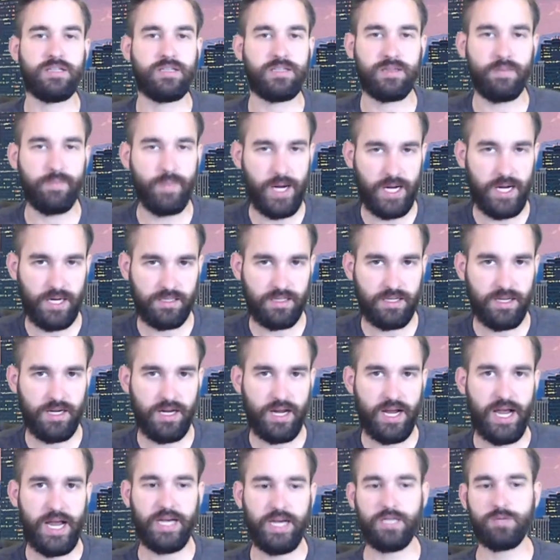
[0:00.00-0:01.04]
does is amazing.
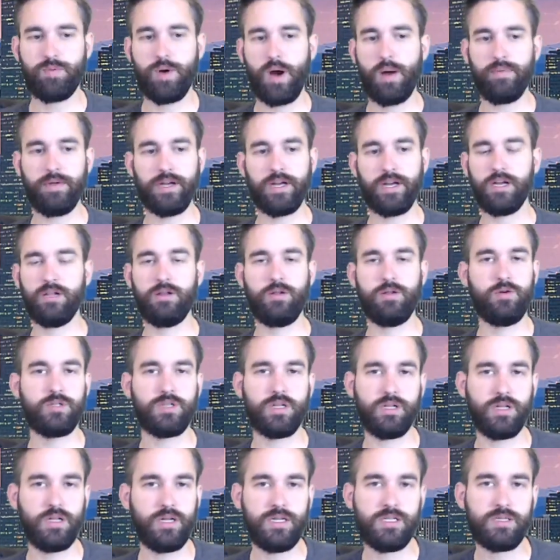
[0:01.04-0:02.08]
And he's probably going to
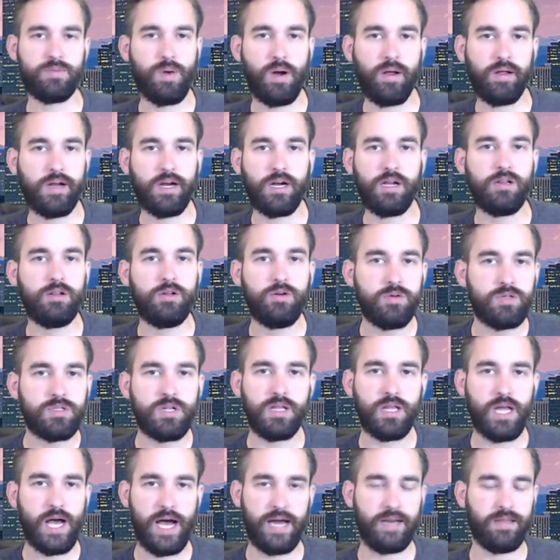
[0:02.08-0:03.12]
lose. He's probably going to lose
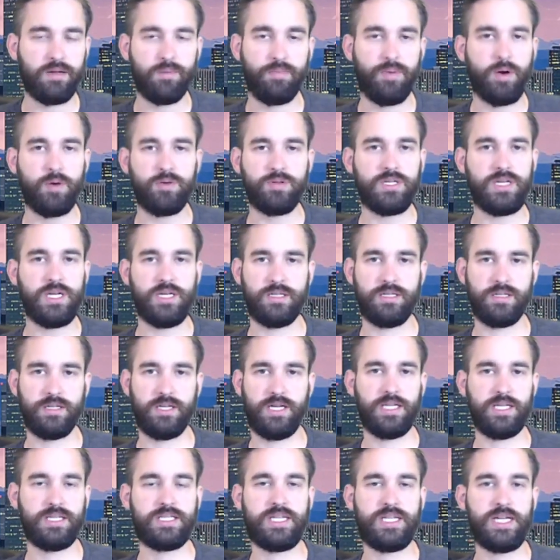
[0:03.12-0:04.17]
a lot in the postseason
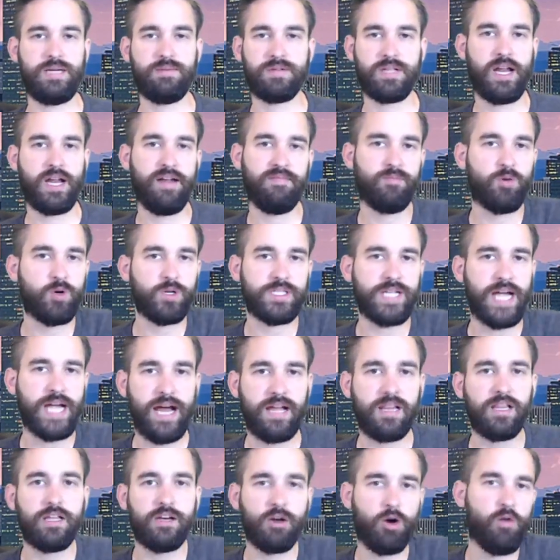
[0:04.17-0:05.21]
against teams that have more
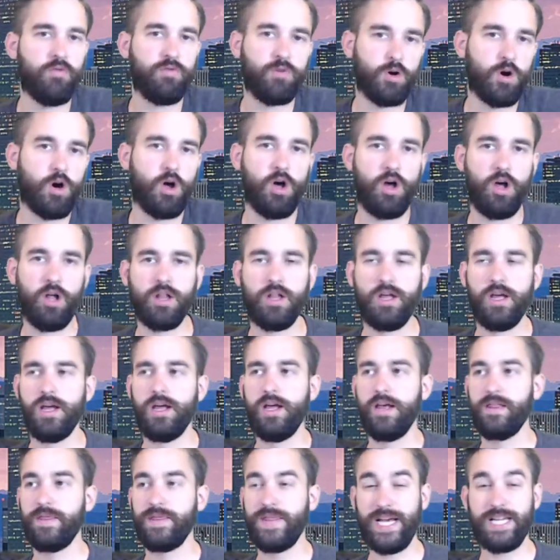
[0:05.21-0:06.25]
talent overall.
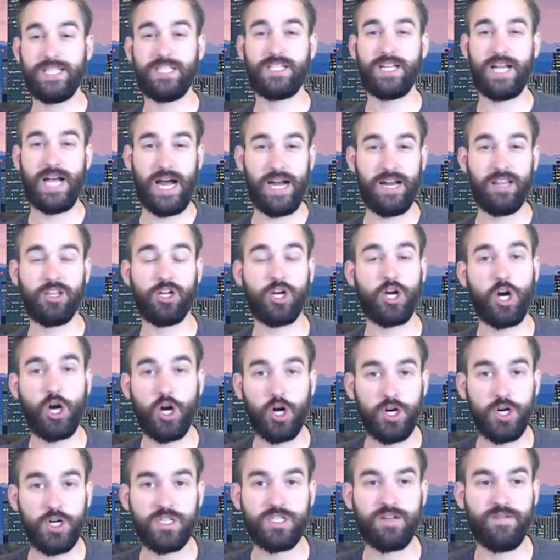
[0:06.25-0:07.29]
That's kind of the
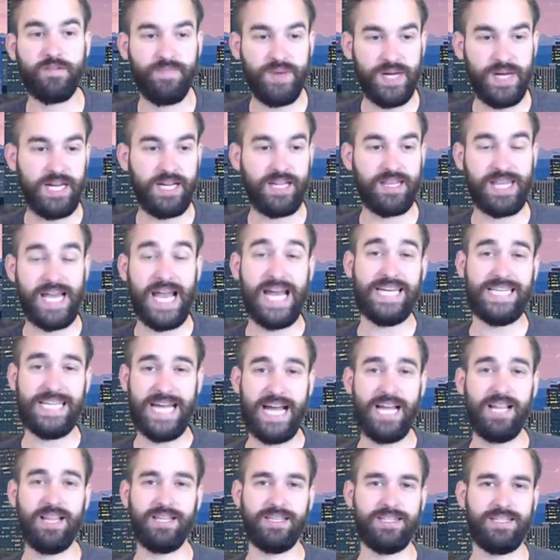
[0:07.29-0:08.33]
curse of being that
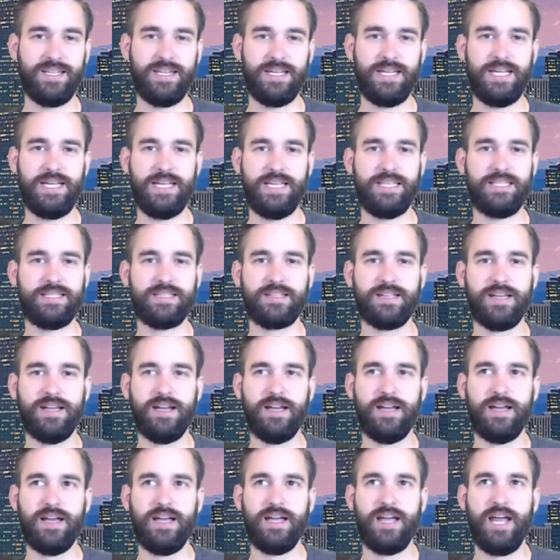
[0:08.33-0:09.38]
talented. Is
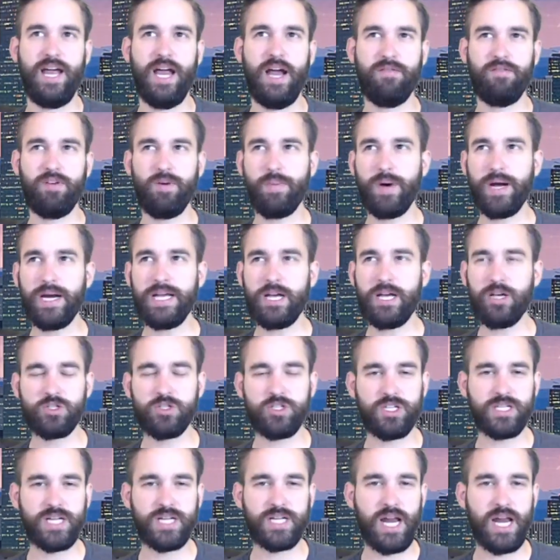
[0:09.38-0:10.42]
everybody
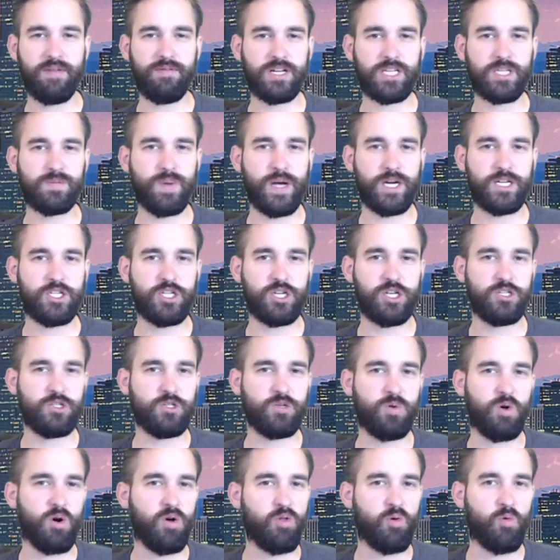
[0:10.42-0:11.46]
else just kind of expects you to
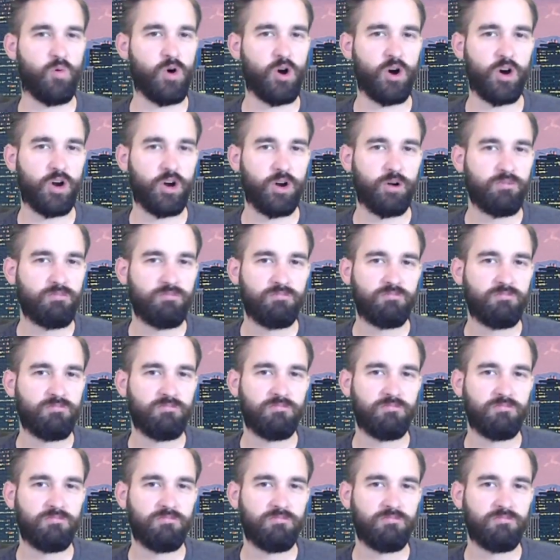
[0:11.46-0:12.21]
do all the work,